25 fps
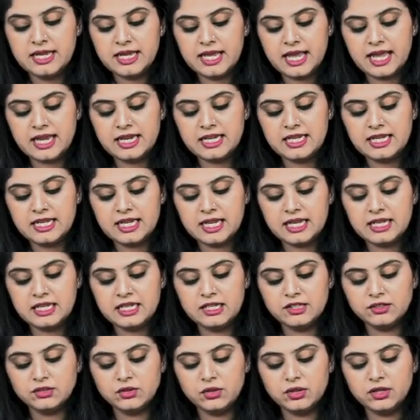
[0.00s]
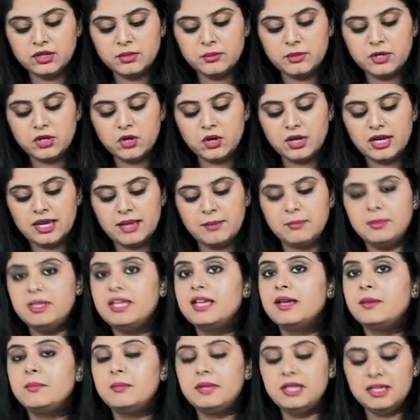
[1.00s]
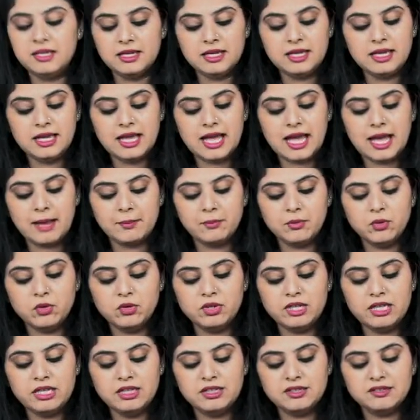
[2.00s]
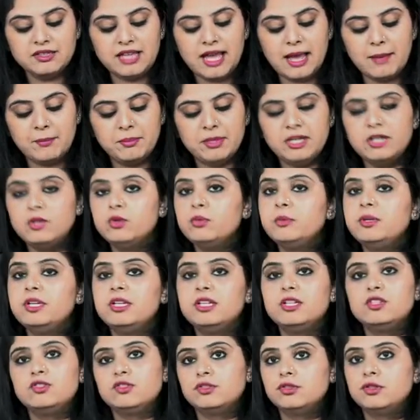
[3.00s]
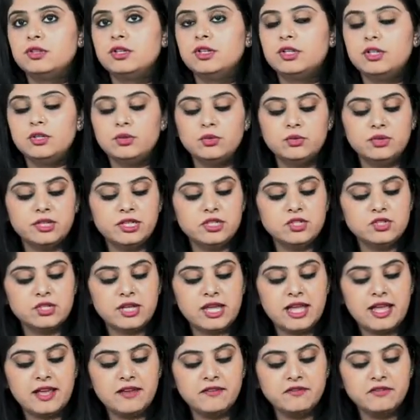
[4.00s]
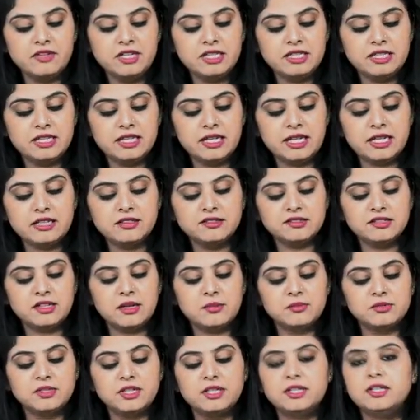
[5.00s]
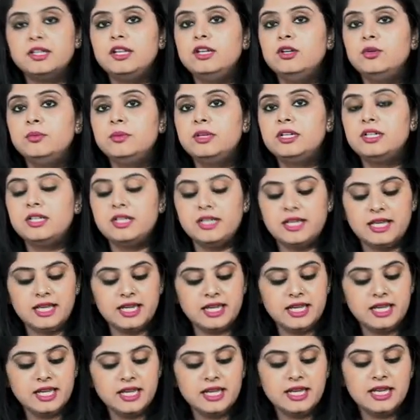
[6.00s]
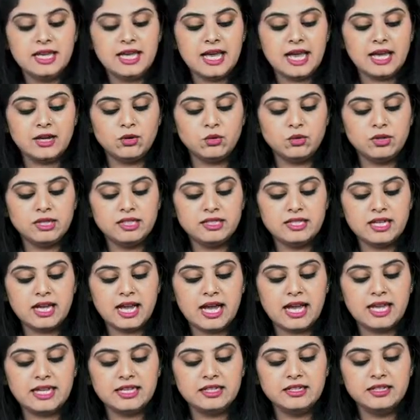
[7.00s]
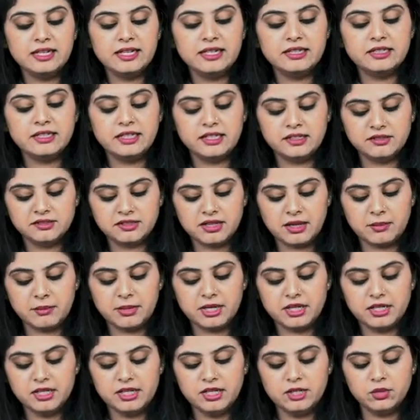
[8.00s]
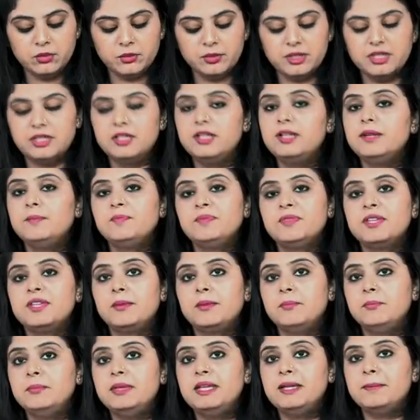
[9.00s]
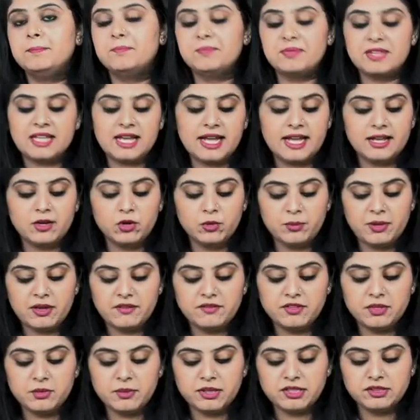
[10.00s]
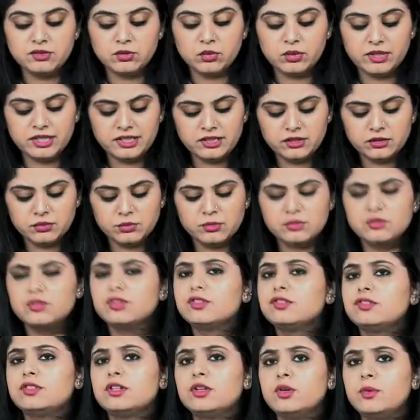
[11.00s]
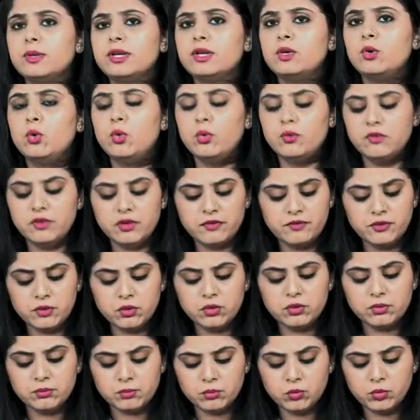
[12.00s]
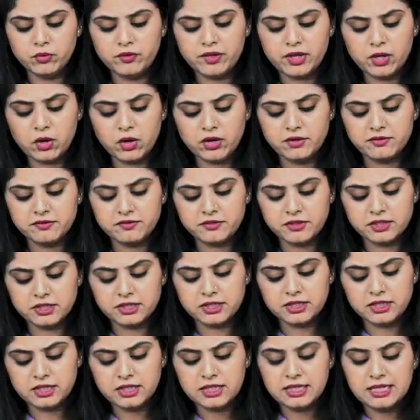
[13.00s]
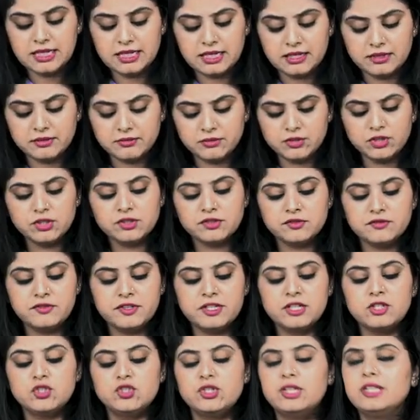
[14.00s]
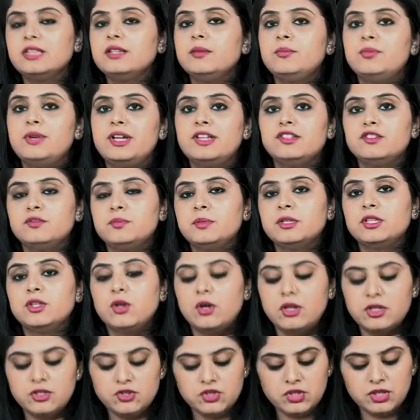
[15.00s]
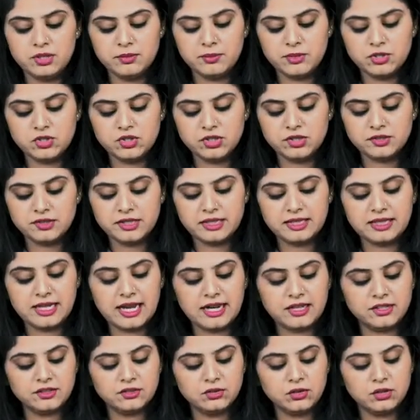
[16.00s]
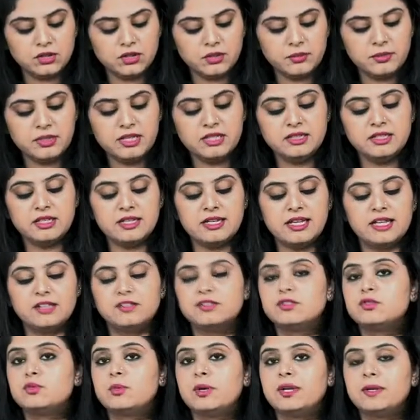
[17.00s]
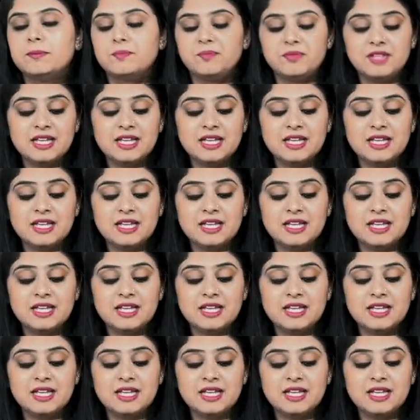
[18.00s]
NE is going to be all ME. Apocrine is happy to be rich, so HER2 rich. Everything else comes under luminal A, and only the high grade things come under luminal B. I hope everyone's okay. This was just a quick overview. Moving on further, just finishing the breast pathology images, and that is going to be the next one.